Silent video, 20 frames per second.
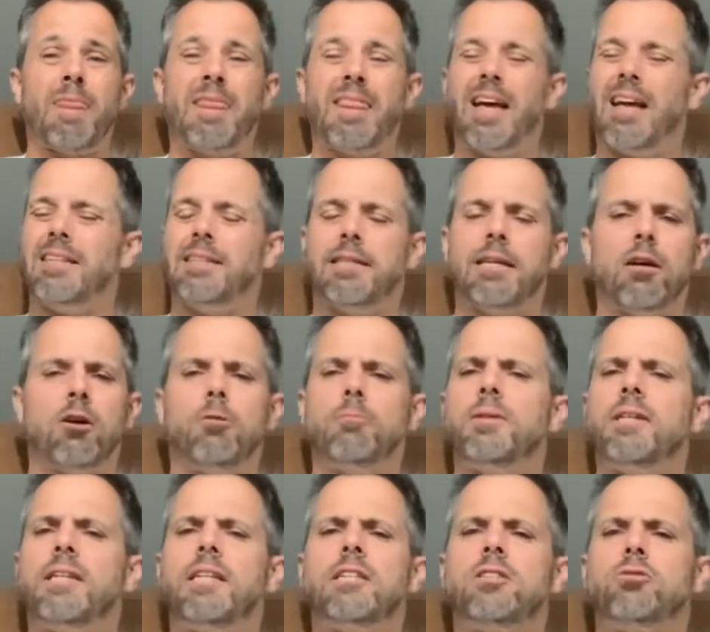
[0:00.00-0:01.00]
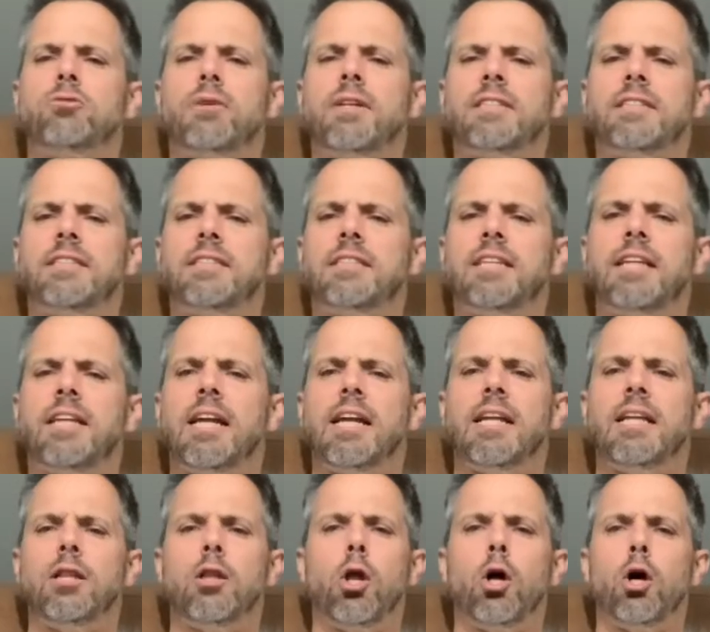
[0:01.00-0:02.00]
Not terribly interested in
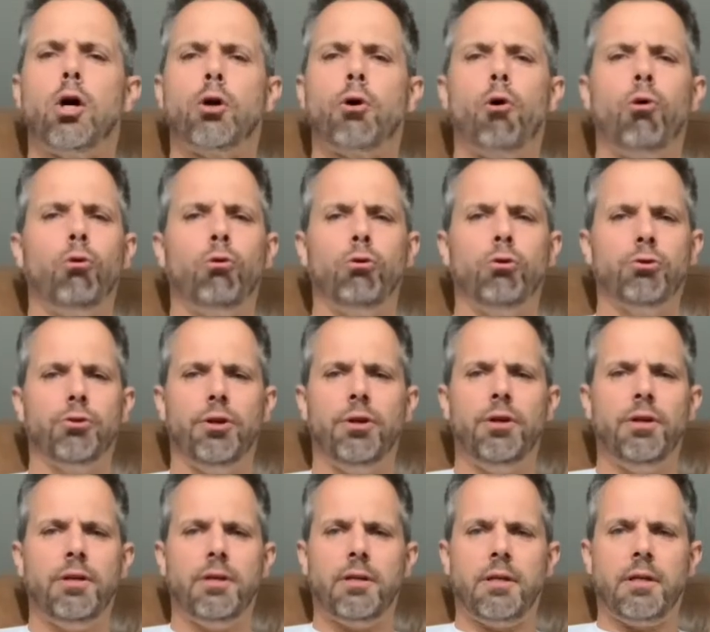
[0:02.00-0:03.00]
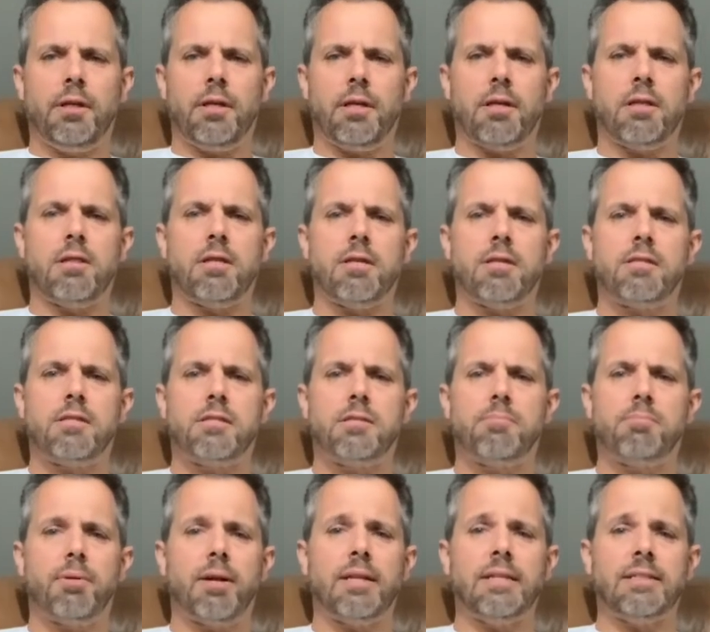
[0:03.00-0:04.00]
any long hold in this,
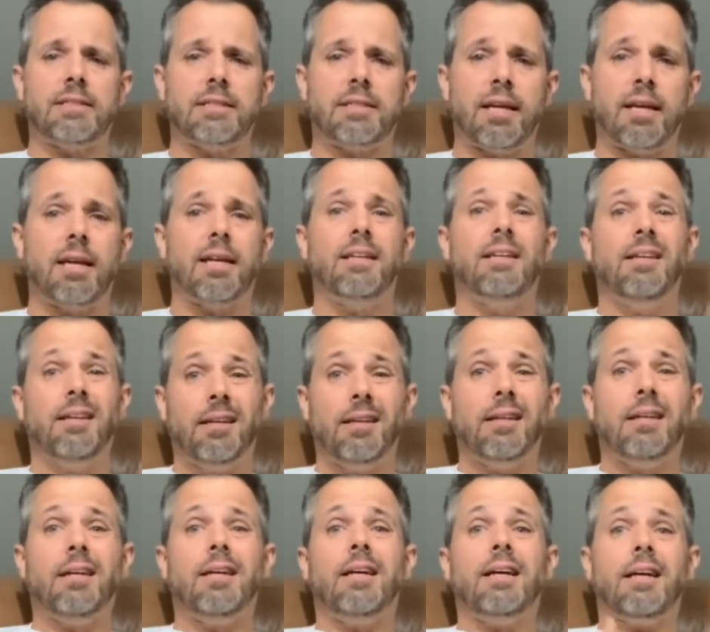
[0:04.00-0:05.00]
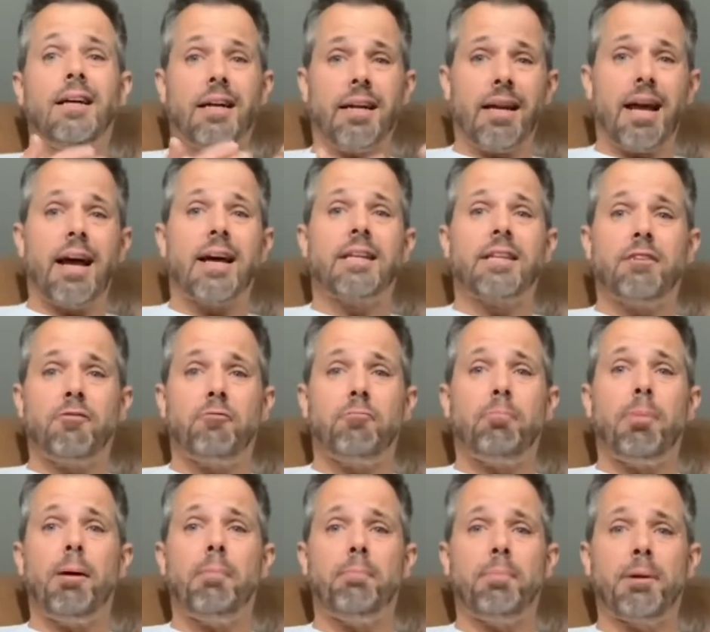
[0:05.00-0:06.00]
but instead an active
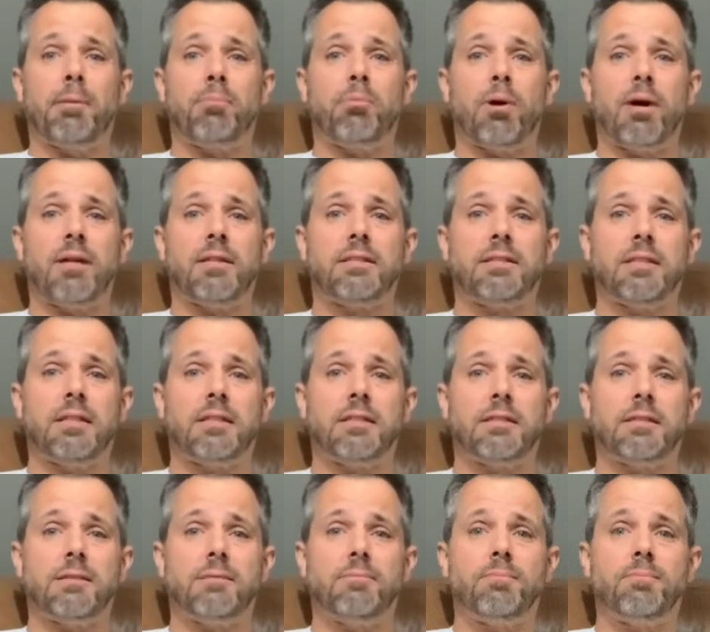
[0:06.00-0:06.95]
pumping process.